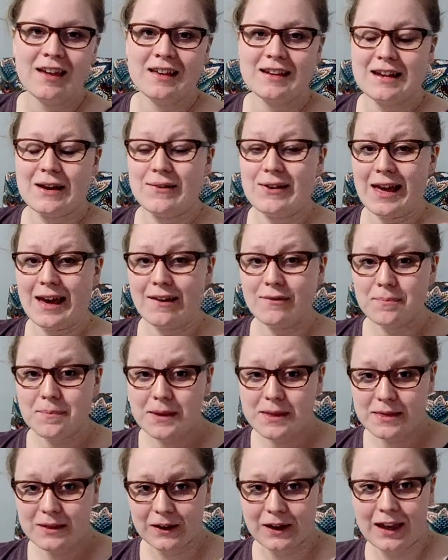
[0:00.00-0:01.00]
Now we have
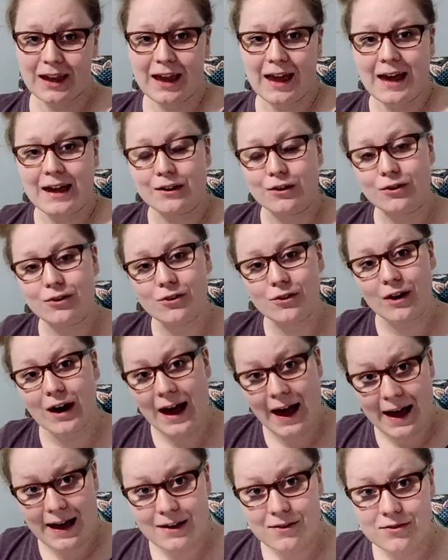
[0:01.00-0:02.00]
been looking at
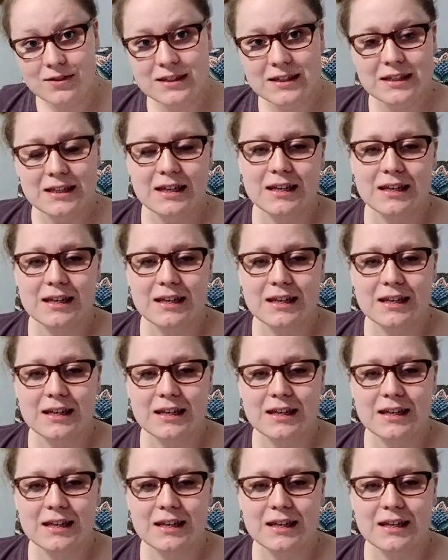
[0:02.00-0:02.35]
graphs